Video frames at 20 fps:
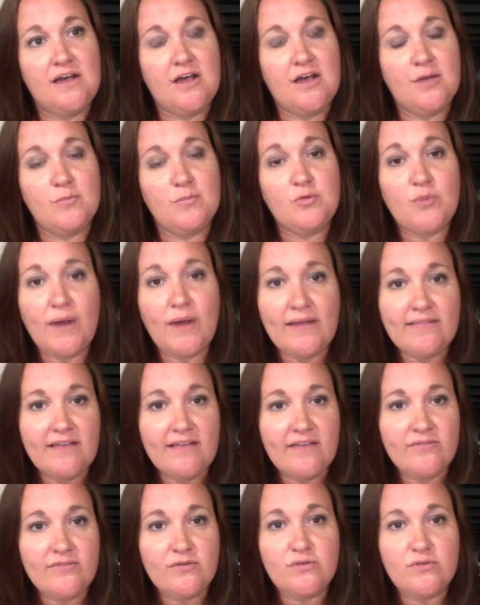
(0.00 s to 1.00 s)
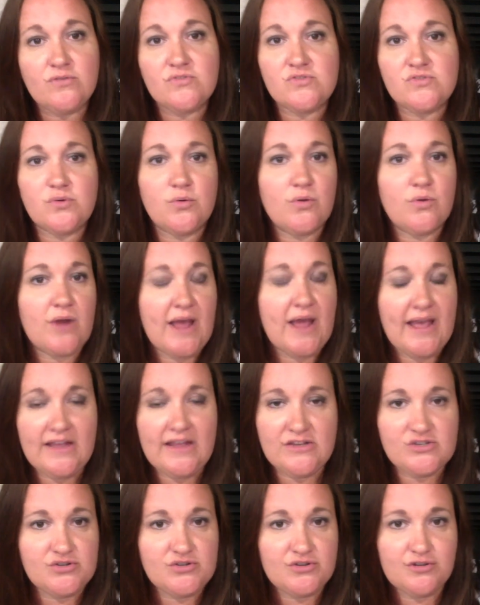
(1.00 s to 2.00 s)
grade levels or
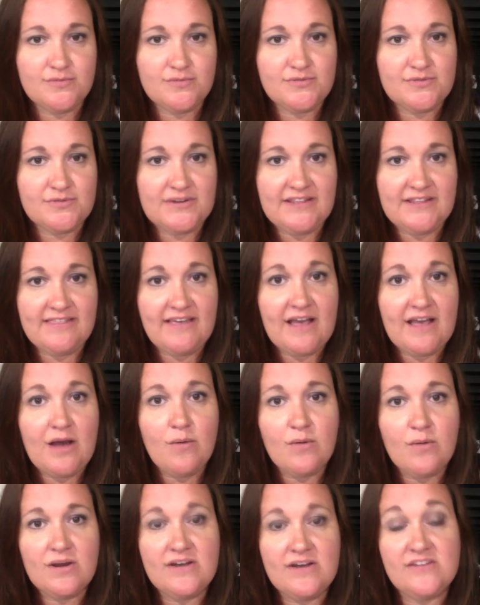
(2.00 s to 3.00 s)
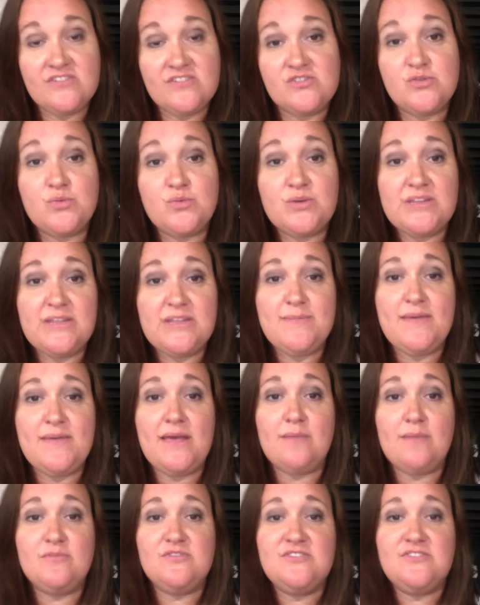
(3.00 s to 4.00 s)
age groups or anything. I wanted us to really be
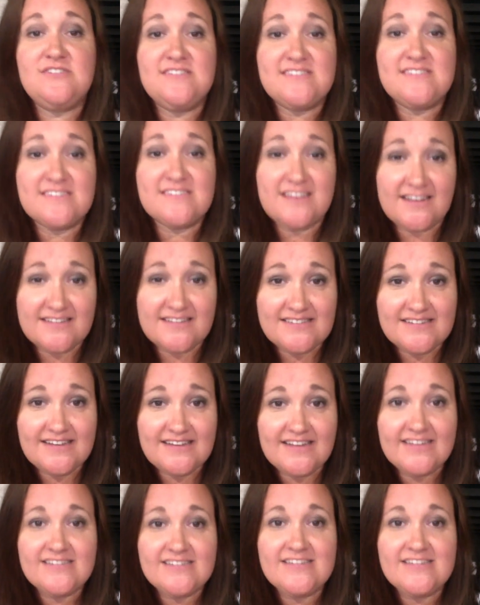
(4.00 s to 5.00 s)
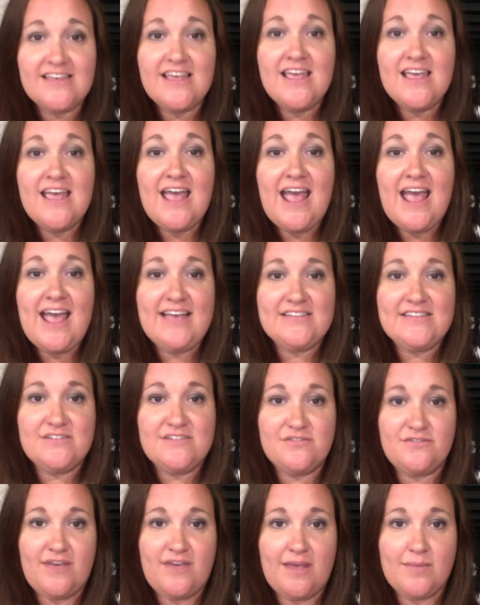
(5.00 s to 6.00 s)
able to discuss it as a
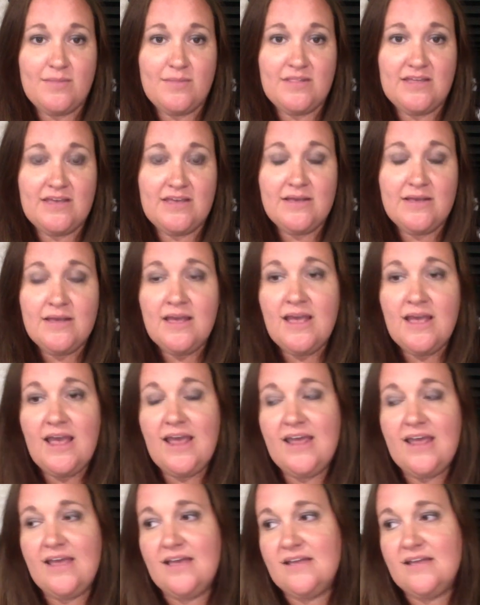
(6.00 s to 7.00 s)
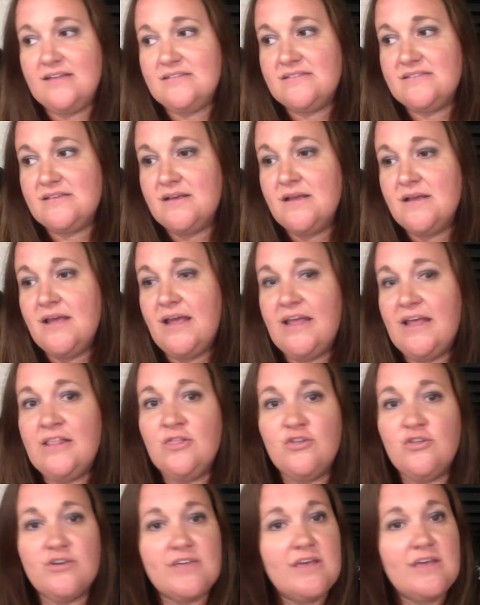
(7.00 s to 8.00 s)
family. And in
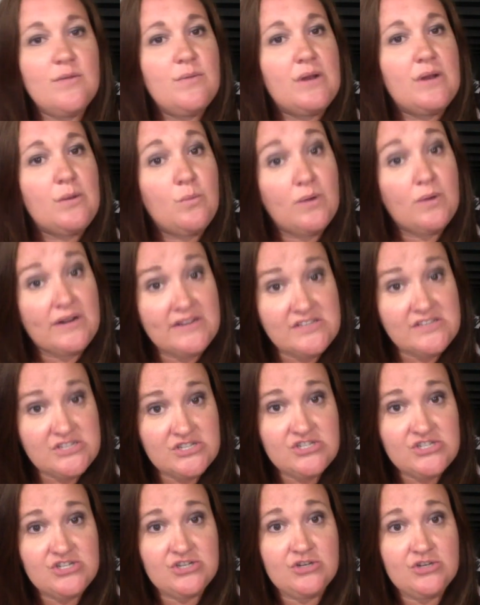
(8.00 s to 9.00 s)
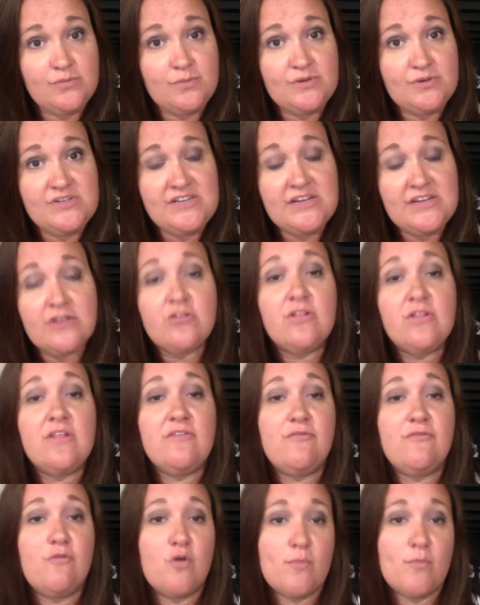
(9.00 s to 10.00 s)
looking what I wanted to do, particularly
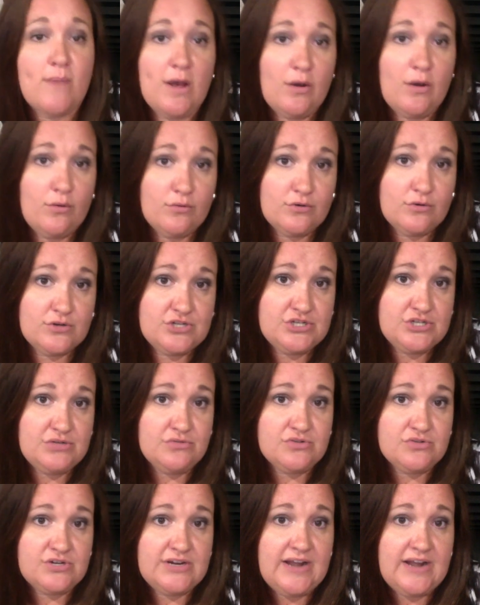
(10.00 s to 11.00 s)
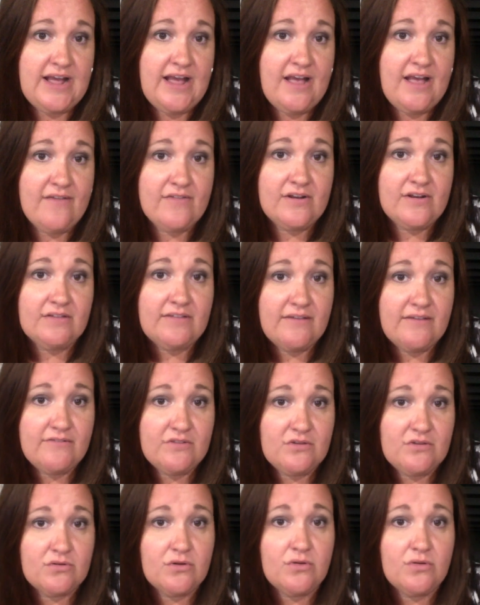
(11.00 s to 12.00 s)
for my older children, I have an
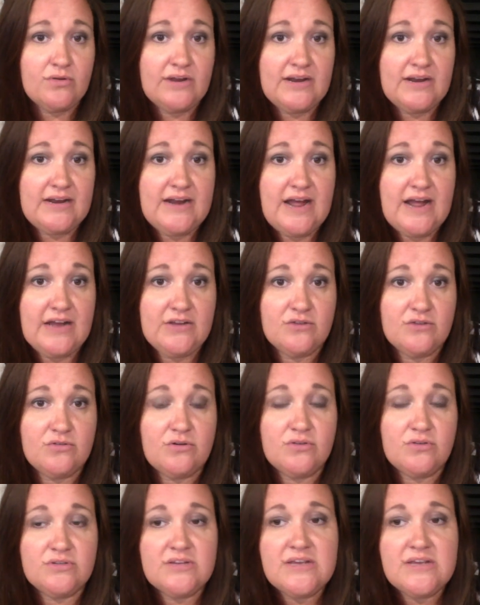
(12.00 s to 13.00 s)
11-year-old and a 9-year-old.